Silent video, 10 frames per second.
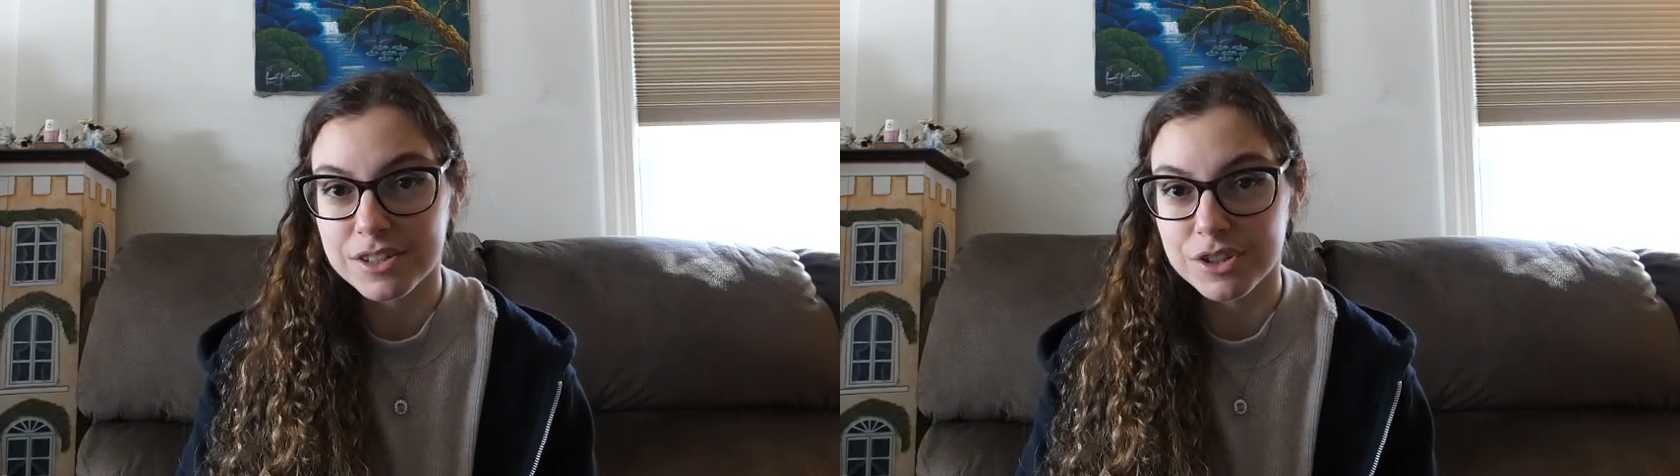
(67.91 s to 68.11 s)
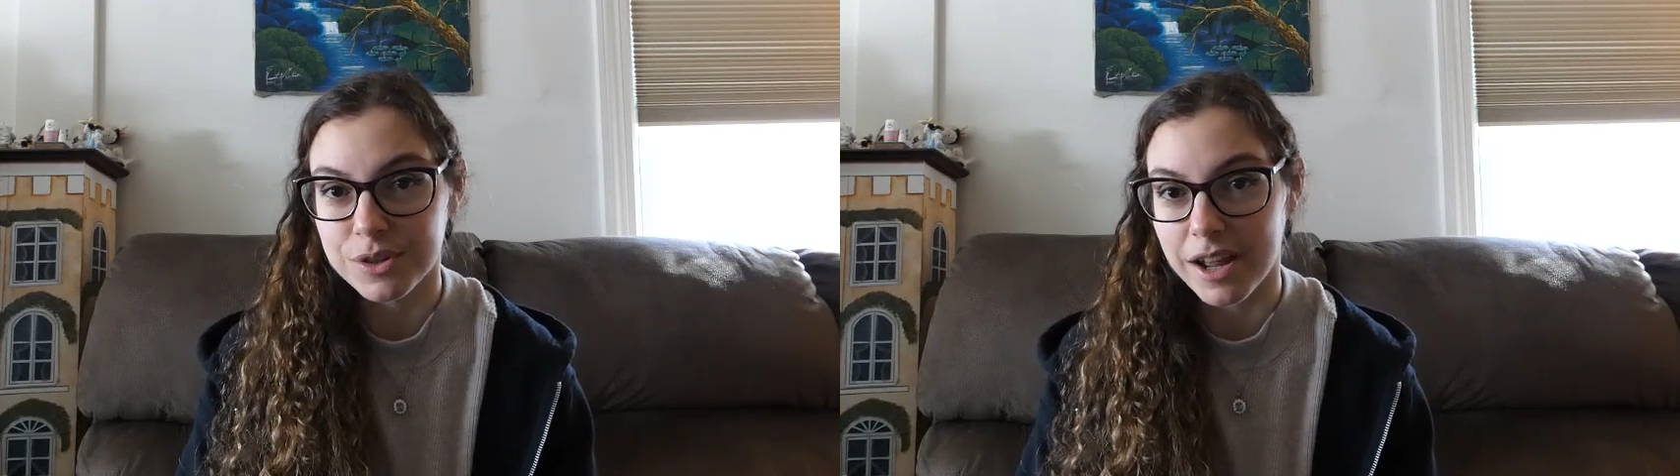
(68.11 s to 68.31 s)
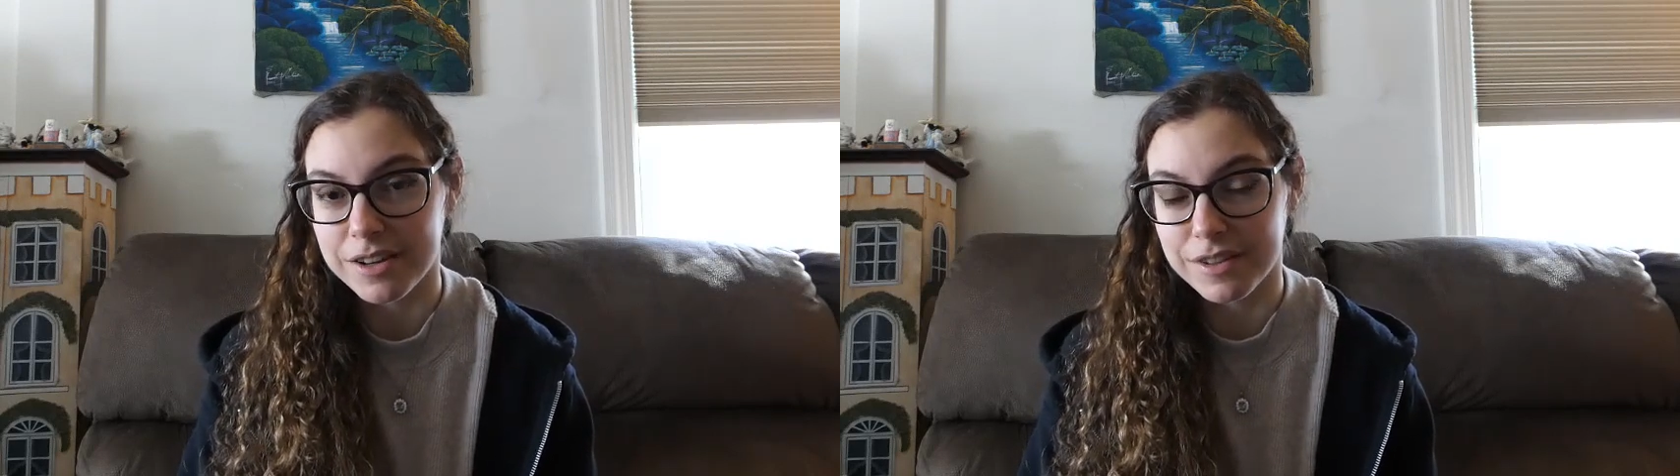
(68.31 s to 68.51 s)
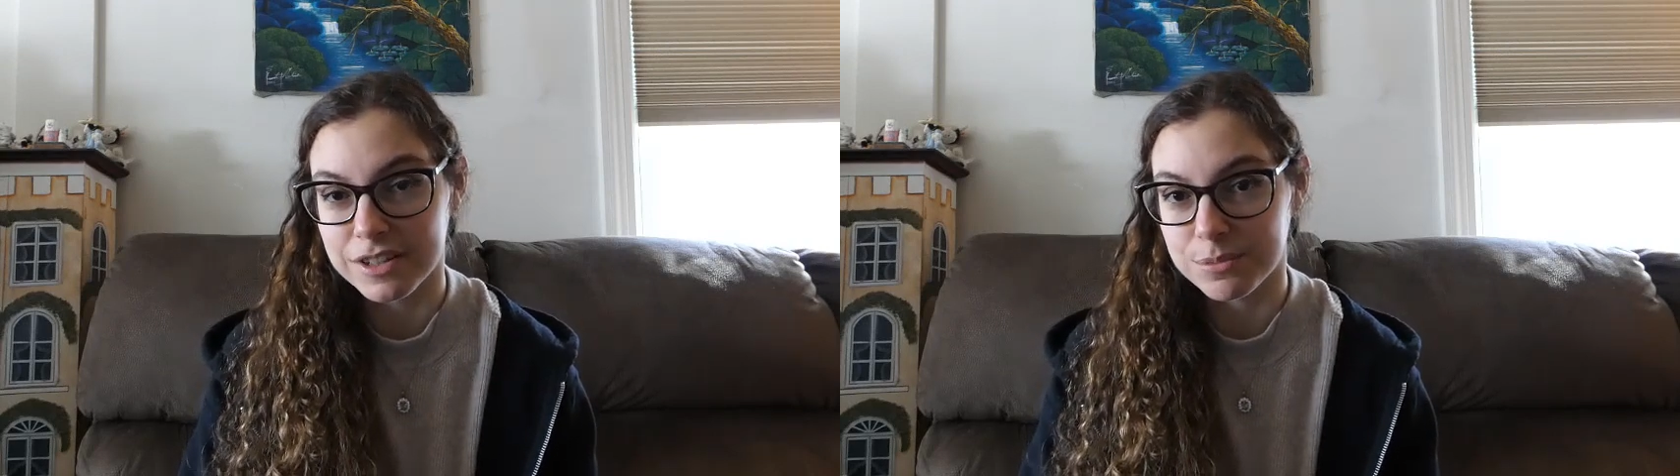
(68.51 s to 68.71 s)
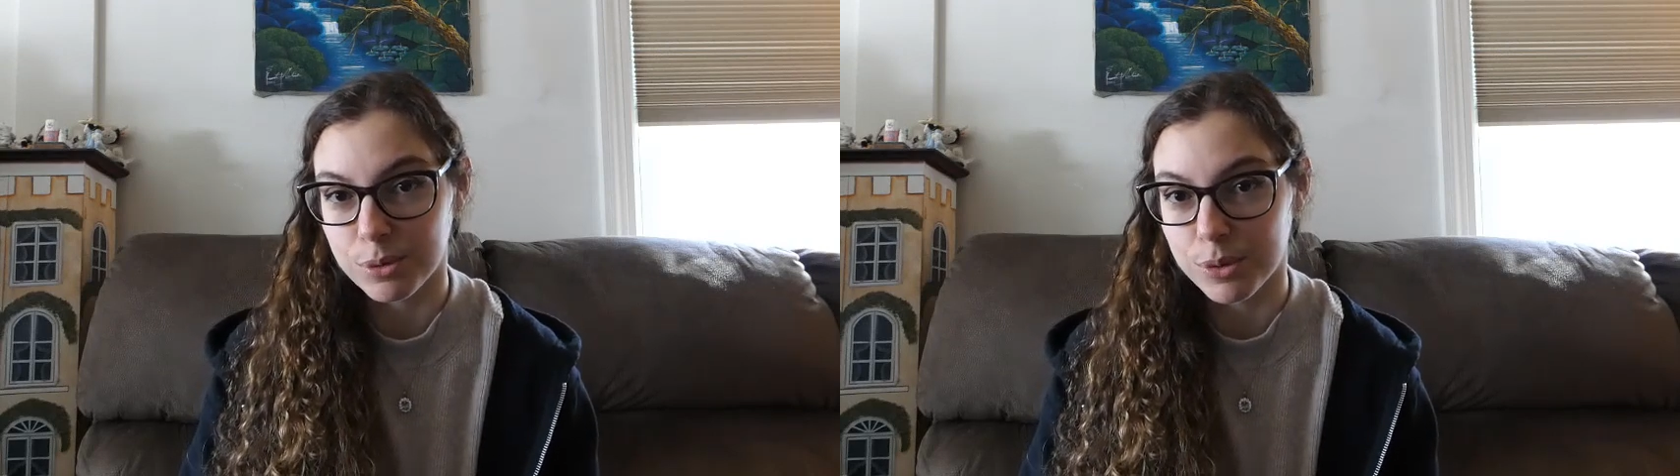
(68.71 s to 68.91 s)
to kind of
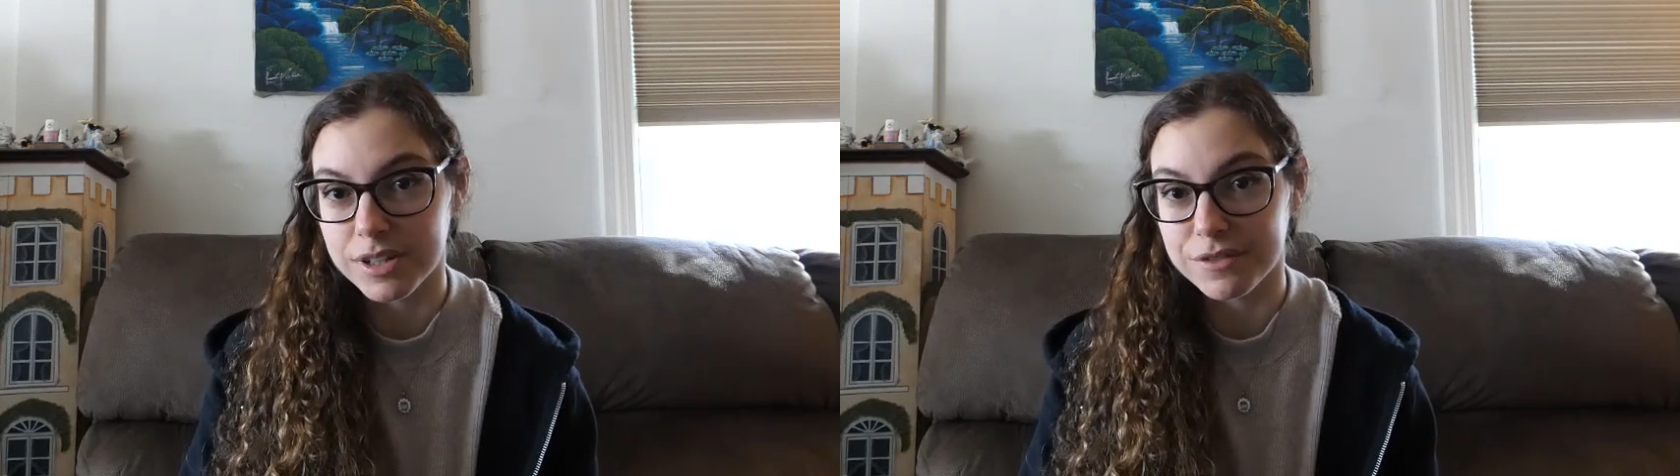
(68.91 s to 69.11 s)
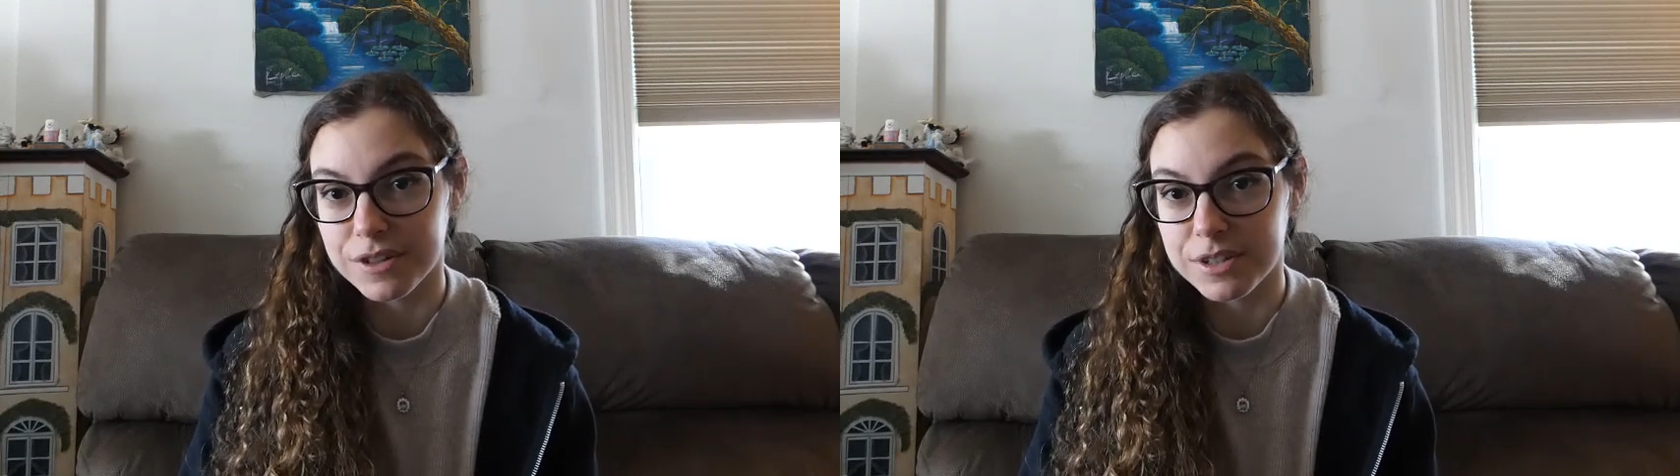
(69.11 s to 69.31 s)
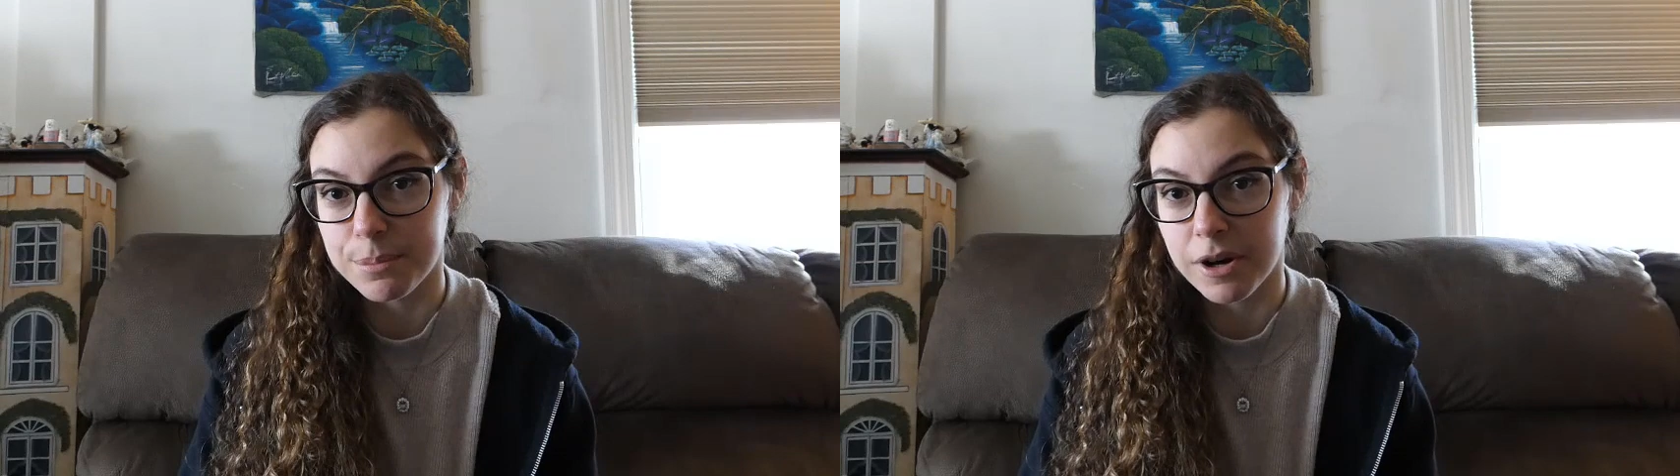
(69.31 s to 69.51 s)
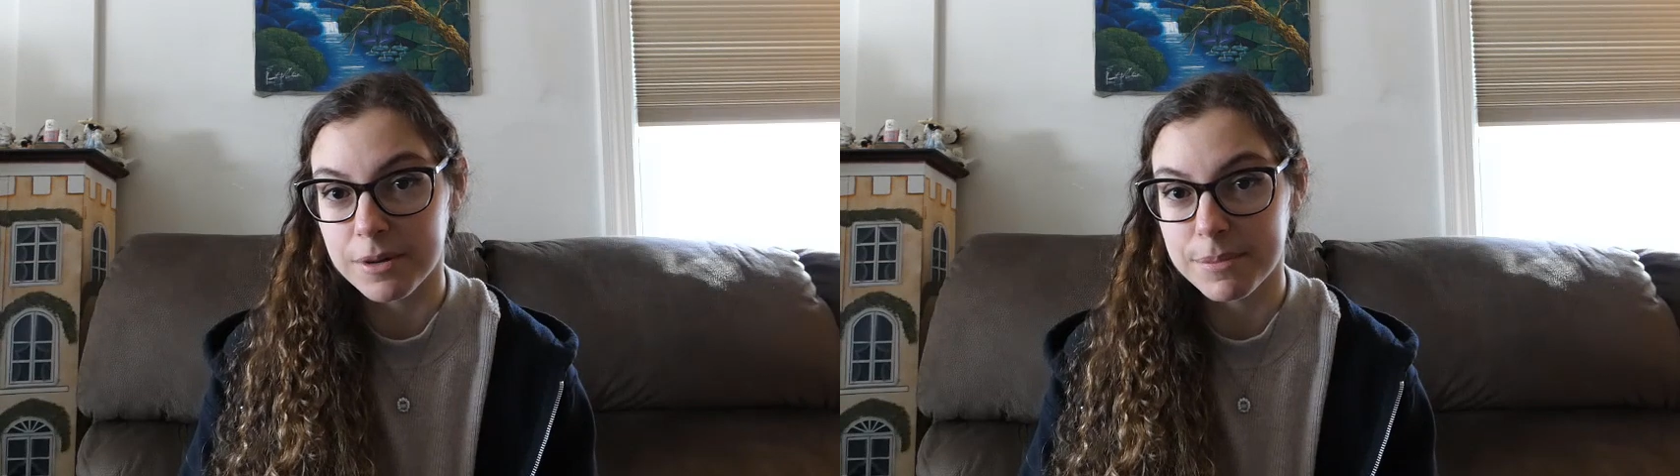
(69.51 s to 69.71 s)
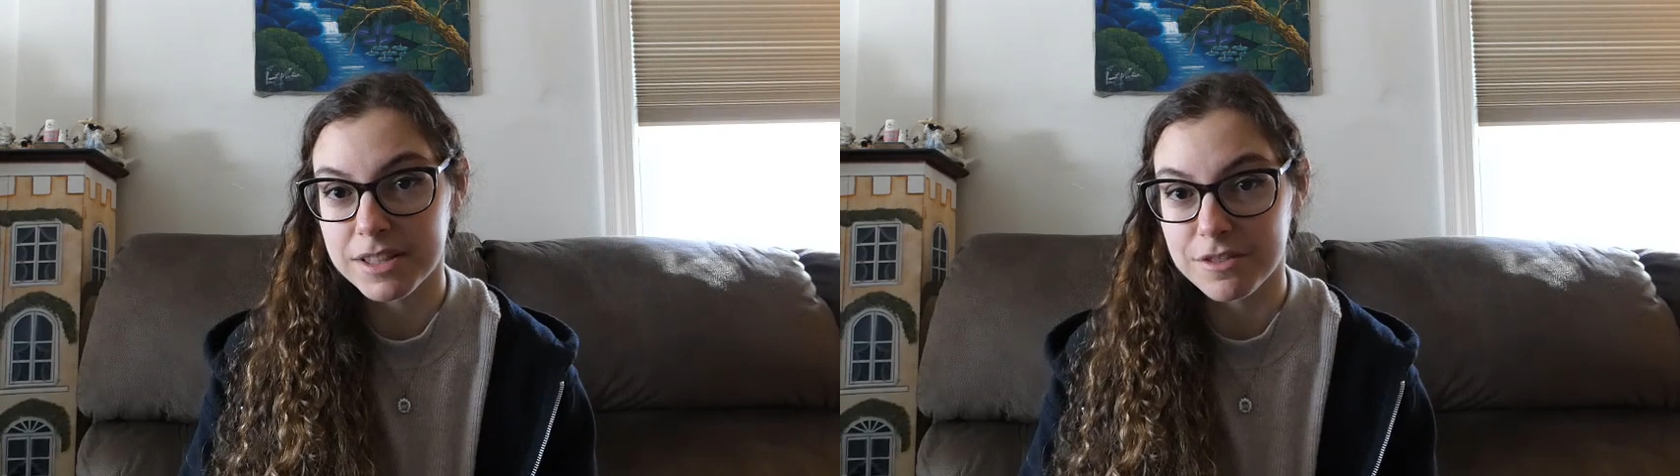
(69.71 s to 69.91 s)
explore different
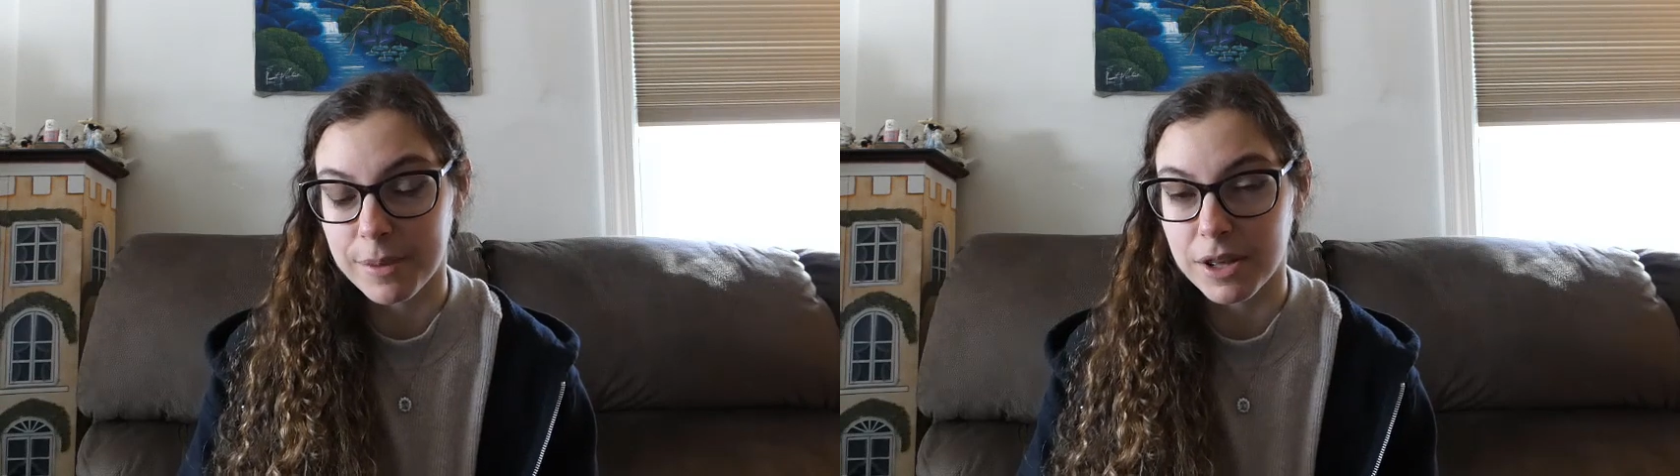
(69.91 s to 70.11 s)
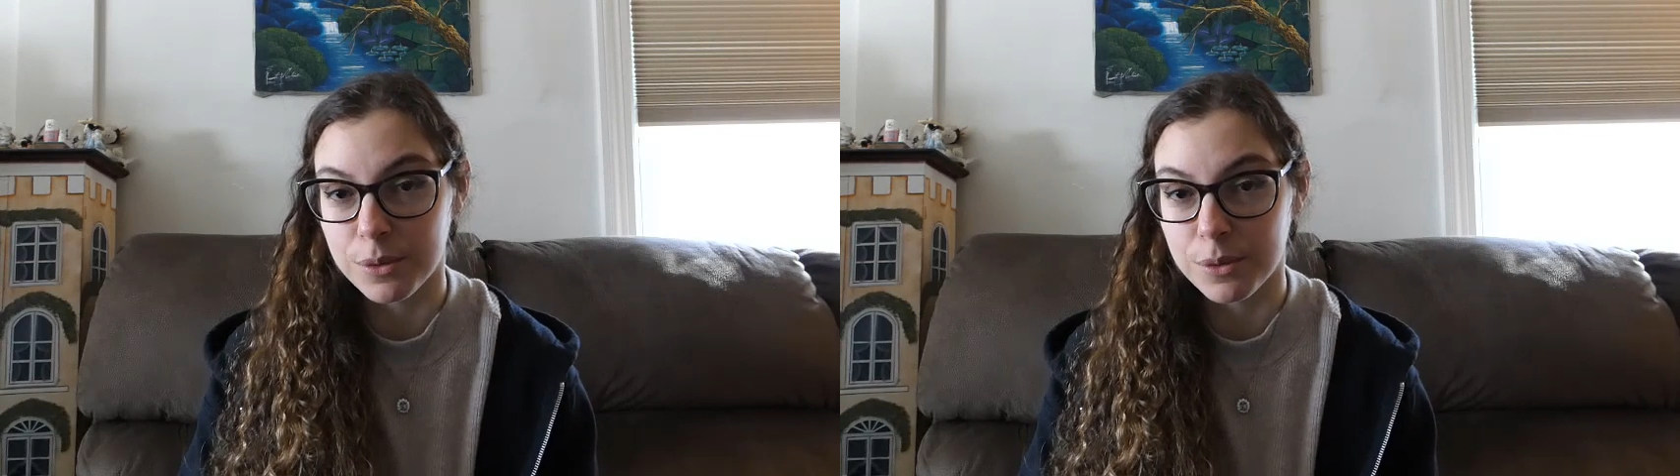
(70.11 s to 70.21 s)
departments of my